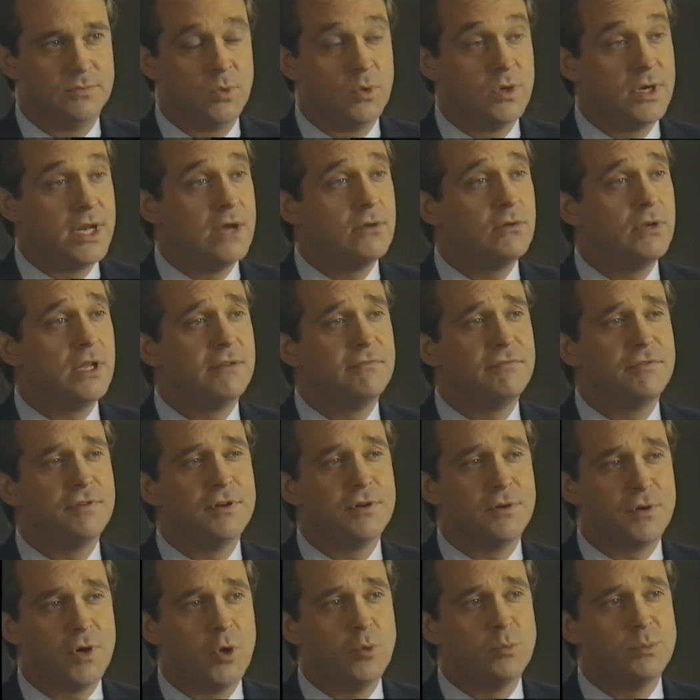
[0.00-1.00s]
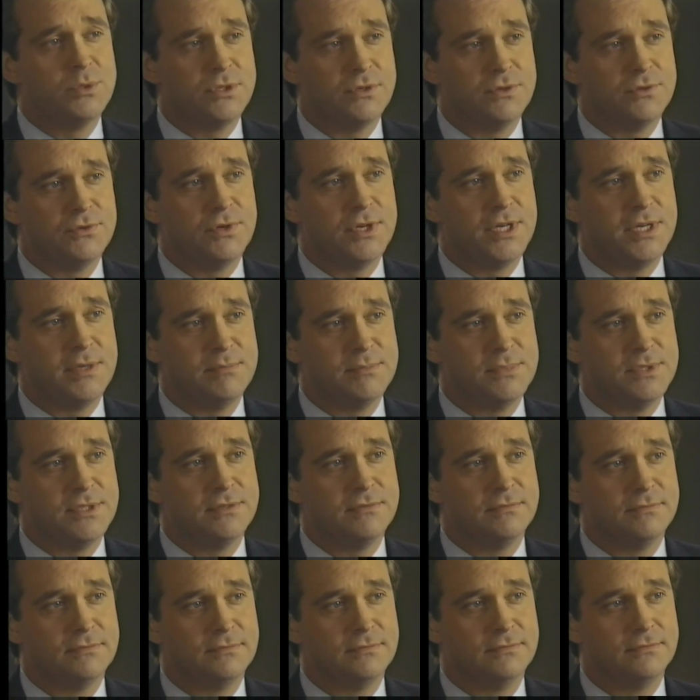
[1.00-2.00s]
or an outlet for your hopes and
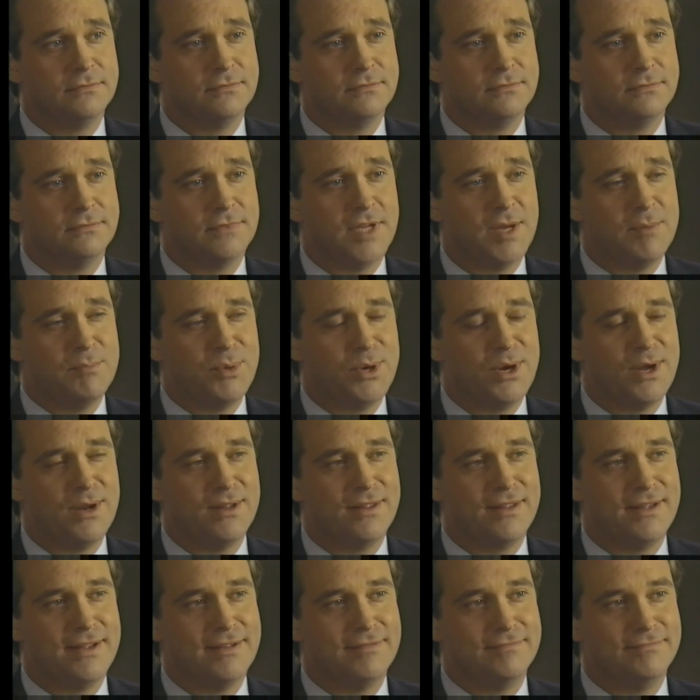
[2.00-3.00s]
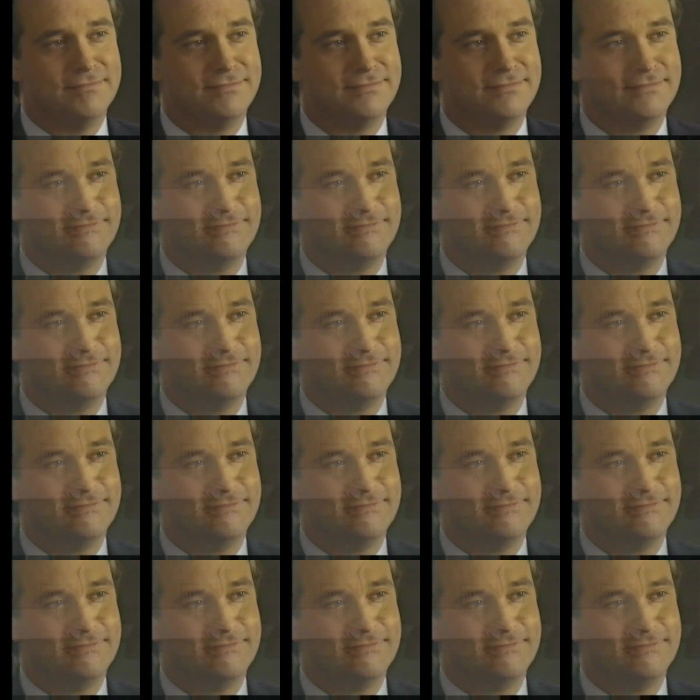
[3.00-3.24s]
dreams. I'm proud of that.